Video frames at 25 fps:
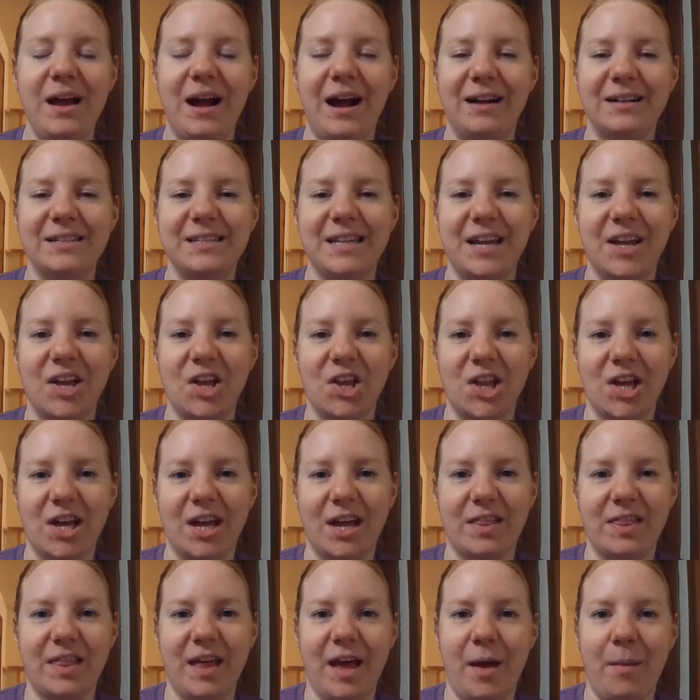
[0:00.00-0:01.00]
I'll take a look
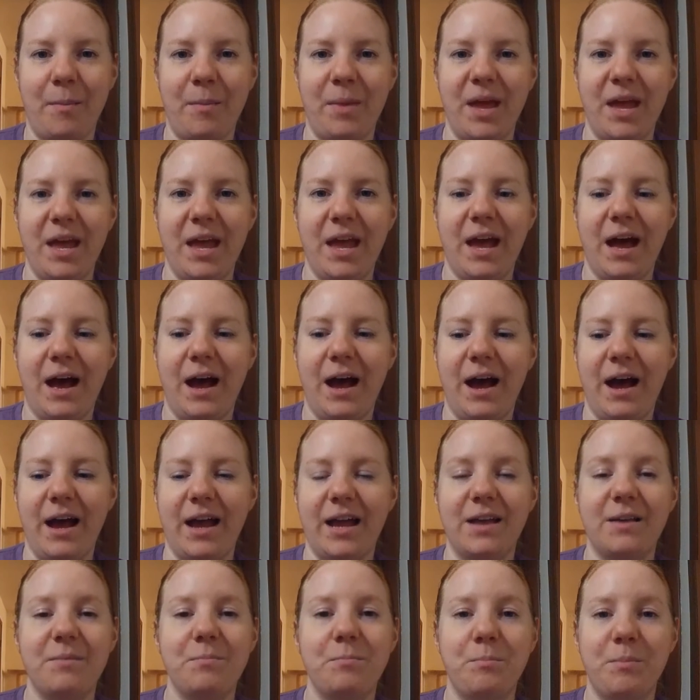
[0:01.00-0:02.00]
at them.
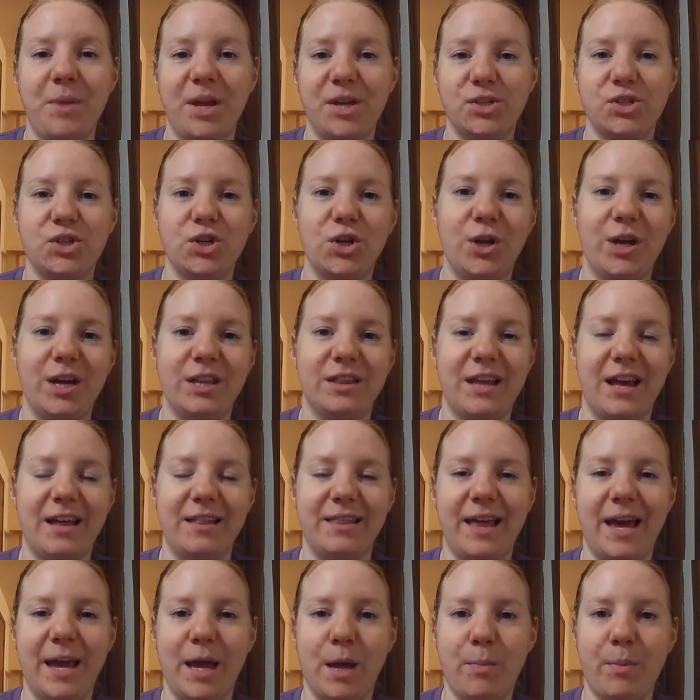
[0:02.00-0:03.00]
Make sure you hit that
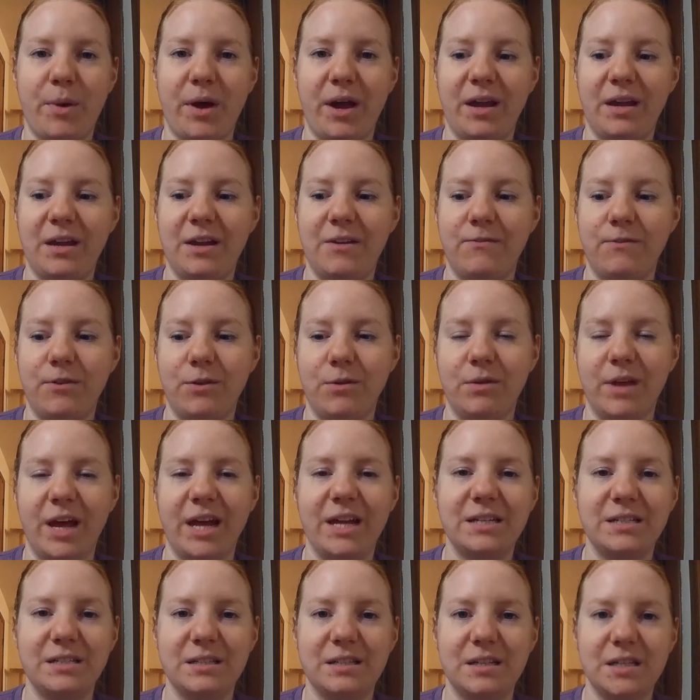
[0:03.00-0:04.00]
like button if you
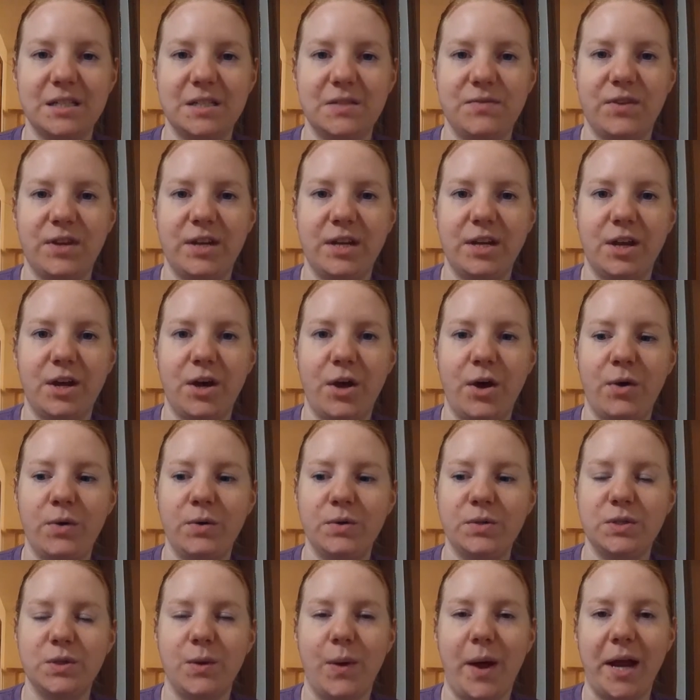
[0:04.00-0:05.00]
liked this video,
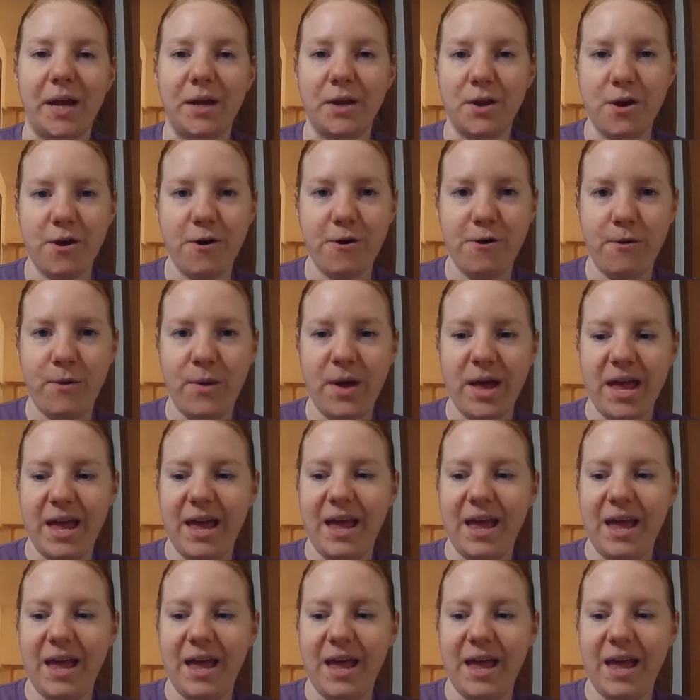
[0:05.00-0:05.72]
so I know.